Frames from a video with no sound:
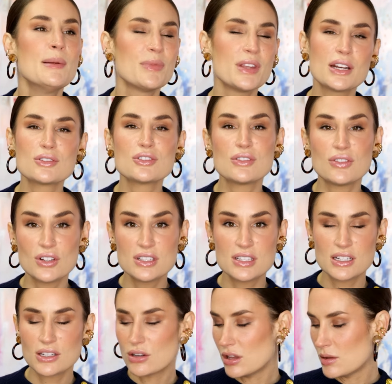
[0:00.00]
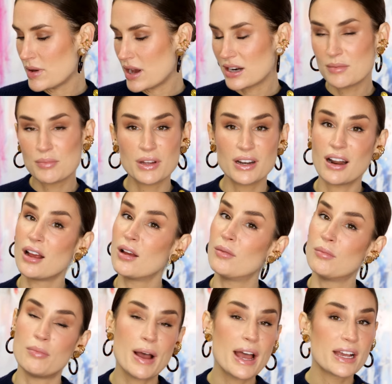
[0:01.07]
And I was just very cynical about it, but uh,
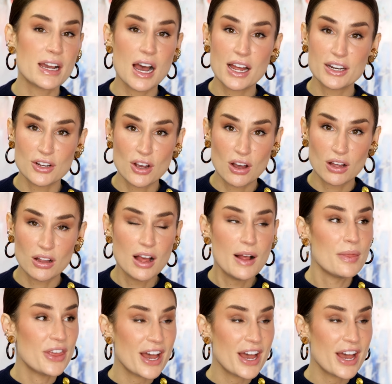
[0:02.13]
by God, y'all,